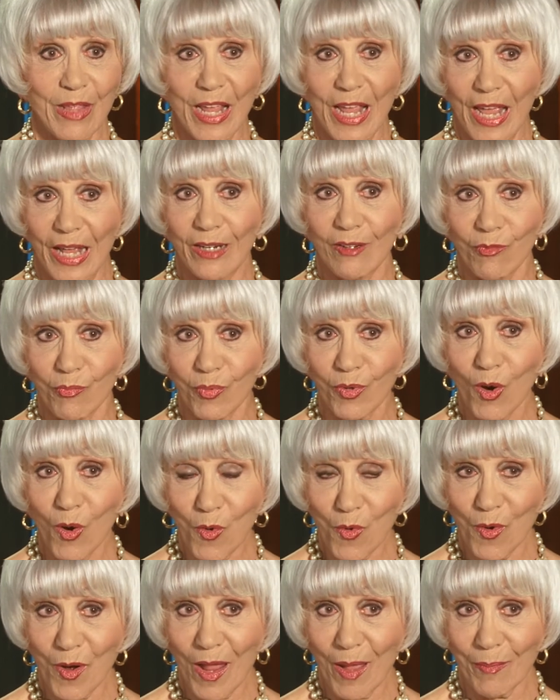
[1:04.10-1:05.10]
the head of
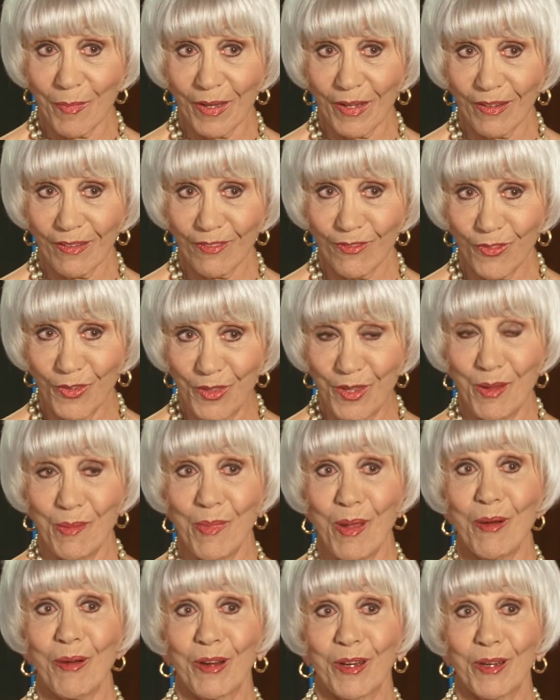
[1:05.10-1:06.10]
programming for the
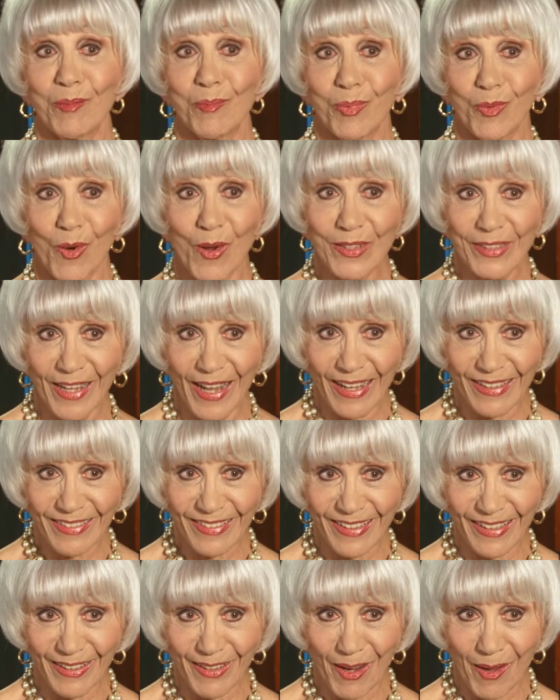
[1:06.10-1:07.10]
American
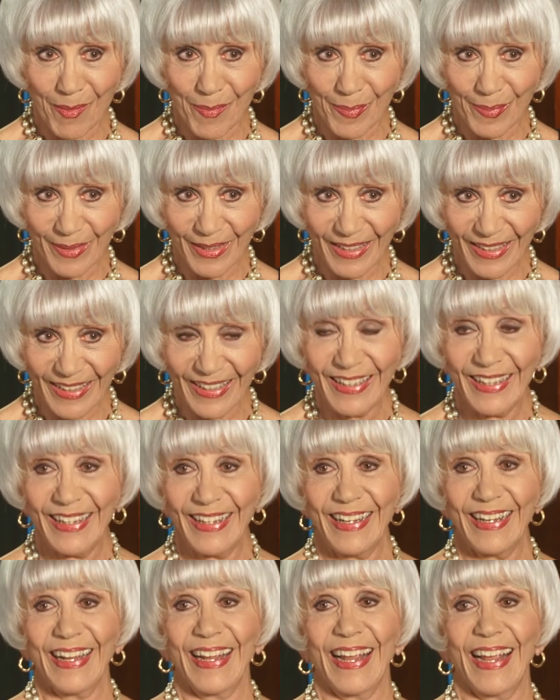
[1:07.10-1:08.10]
Broadcasting Company,
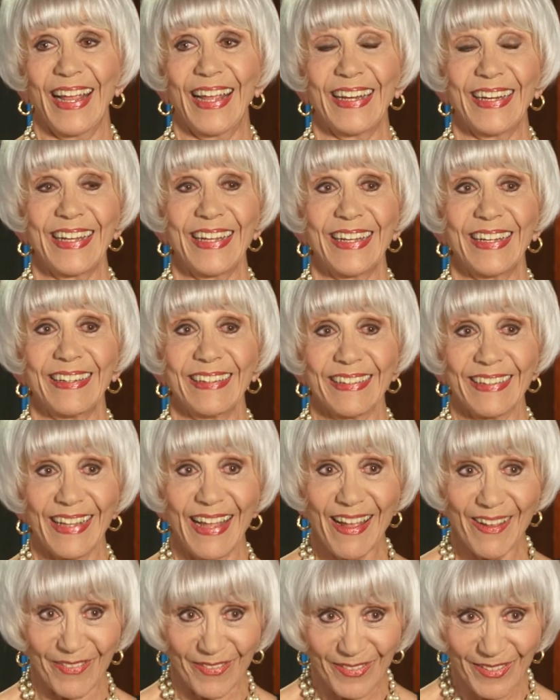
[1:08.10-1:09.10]
and he
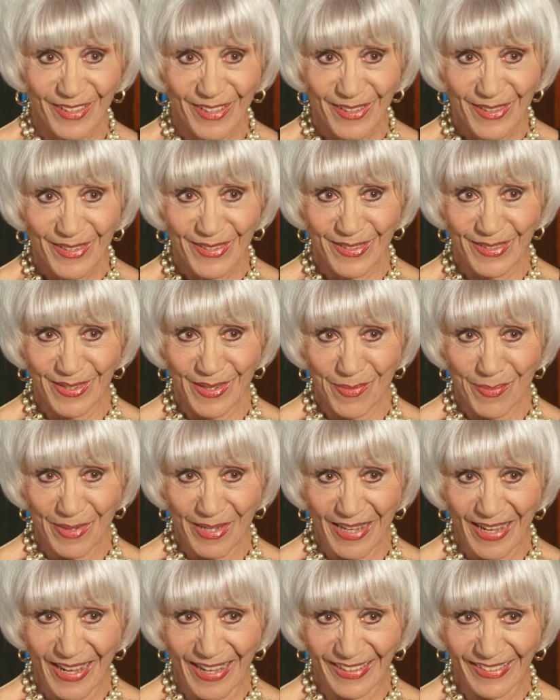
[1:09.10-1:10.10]
left C
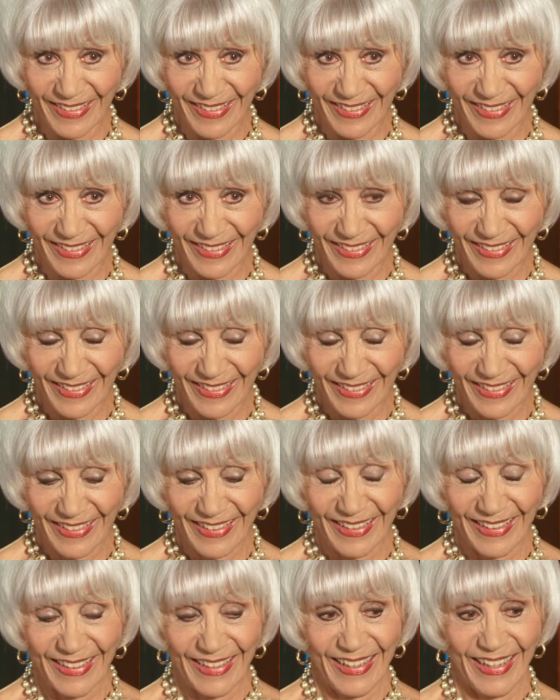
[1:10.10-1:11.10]
B S.
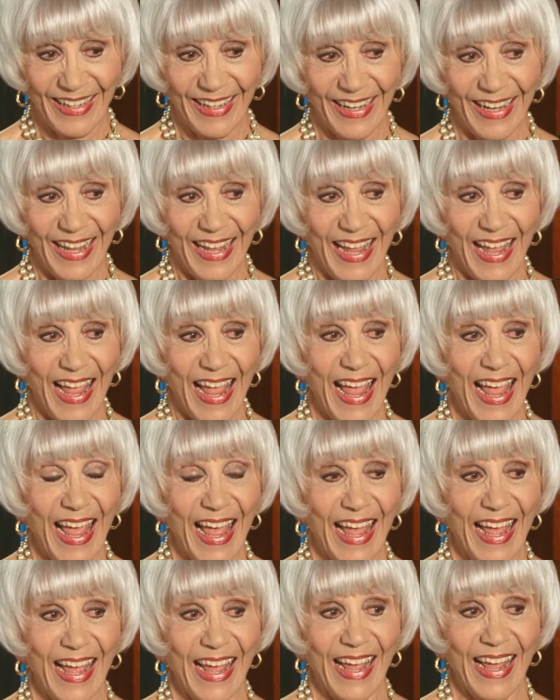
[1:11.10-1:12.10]

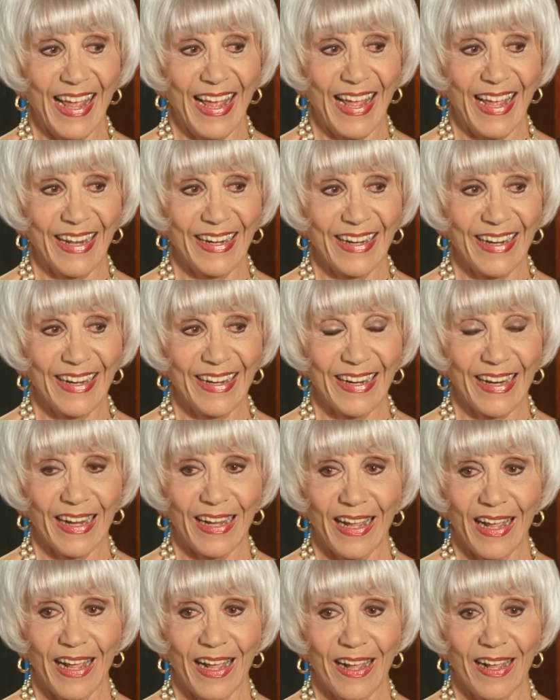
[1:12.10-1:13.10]
And
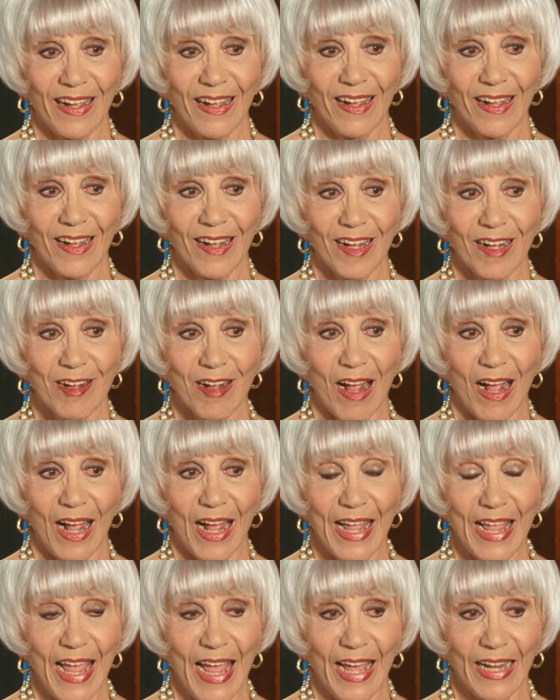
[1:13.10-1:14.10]
uh,
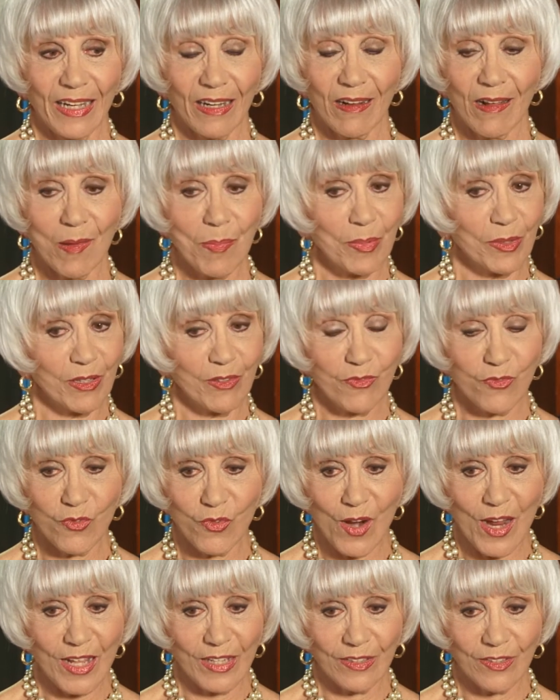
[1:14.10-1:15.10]
I had a couple of
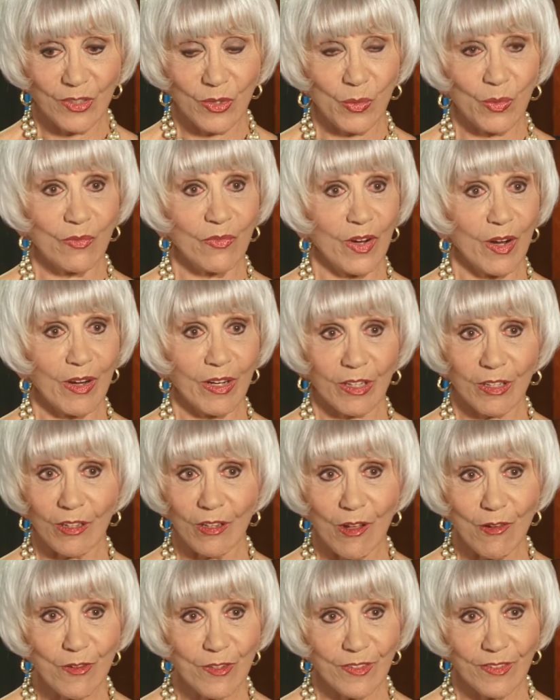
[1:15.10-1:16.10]
friends who were very
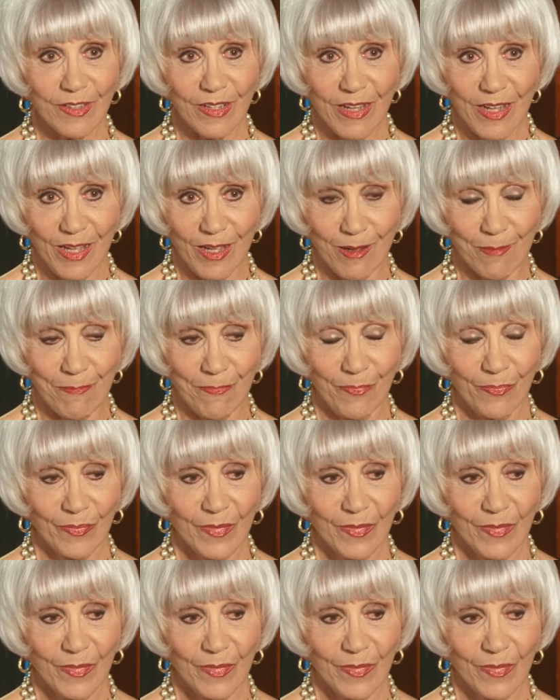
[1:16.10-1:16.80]
close to him,